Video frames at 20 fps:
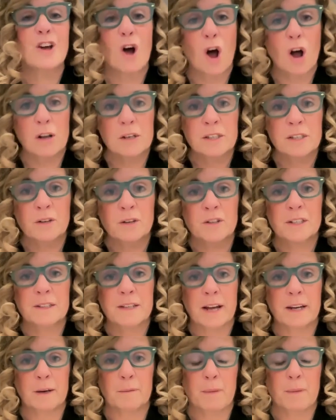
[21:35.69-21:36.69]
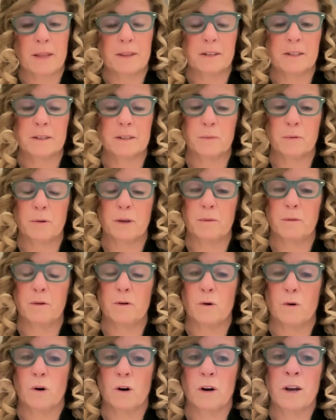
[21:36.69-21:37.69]
also decided by the Supreme
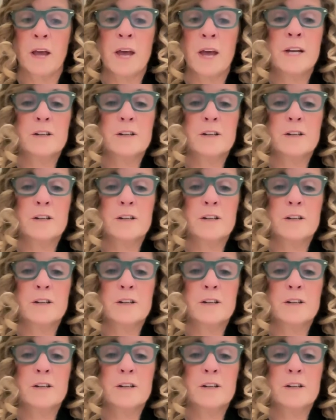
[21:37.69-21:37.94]
Court